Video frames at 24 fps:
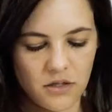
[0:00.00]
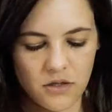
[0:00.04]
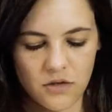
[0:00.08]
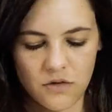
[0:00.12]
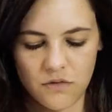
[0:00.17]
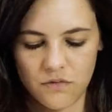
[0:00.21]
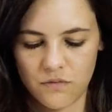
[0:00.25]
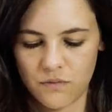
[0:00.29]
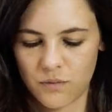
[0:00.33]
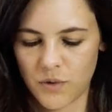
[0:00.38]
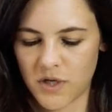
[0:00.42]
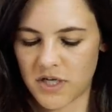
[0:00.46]

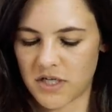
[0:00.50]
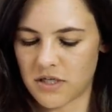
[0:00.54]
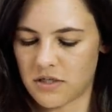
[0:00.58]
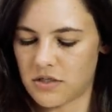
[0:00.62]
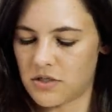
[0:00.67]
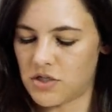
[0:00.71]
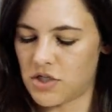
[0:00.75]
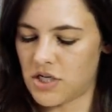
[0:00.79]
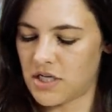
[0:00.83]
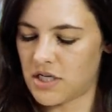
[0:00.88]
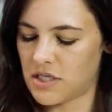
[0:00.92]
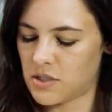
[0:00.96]
You've written
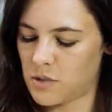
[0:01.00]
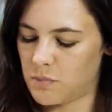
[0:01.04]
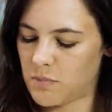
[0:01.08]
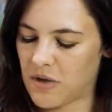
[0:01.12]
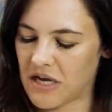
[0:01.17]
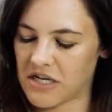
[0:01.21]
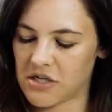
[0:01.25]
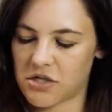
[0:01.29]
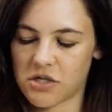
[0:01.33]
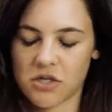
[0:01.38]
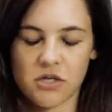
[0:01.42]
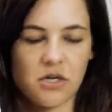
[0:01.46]
Gina's
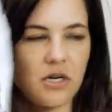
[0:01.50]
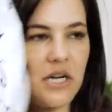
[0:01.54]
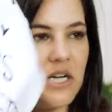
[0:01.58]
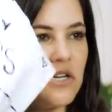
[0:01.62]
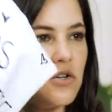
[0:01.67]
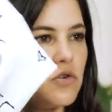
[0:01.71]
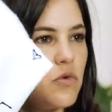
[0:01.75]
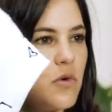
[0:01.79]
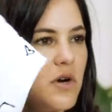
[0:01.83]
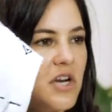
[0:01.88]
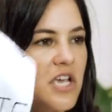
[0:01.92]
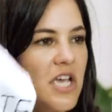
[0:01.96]

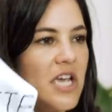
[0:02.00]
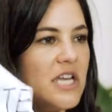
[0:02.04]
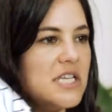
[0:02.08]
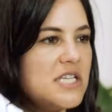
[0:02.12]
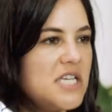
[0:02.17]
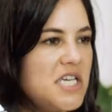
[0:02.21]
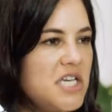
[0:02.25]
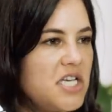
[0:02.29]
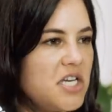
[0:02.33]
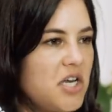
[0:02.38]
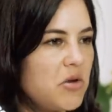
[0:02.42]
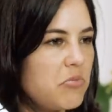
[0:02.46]
Bachelorette
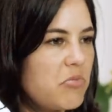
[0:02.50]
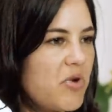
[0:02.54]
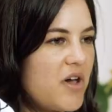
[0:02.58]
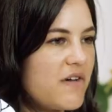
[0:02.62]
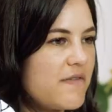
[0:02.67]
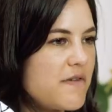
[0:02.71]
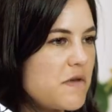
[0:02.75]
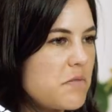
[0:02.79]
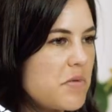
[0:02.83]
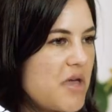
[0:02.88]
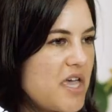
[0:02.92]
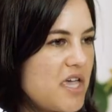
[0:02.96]
2018 in
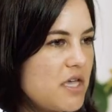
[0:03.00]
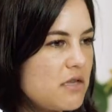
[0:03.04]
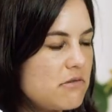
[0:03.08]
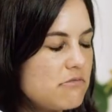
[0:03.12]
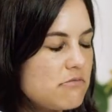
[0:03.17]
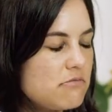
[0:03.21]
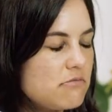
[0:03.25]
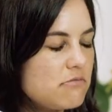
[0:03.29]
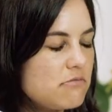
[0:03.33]
puffy paint.